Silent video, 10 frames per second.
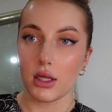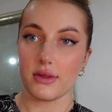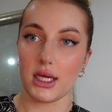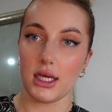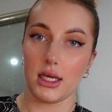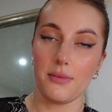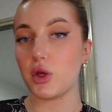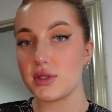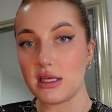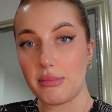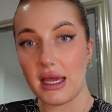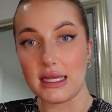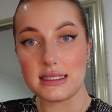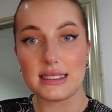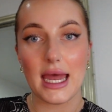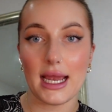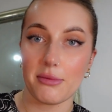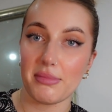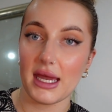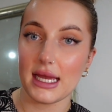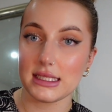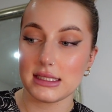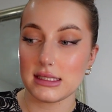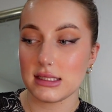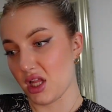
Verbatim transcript: the beauty bits, tech bits,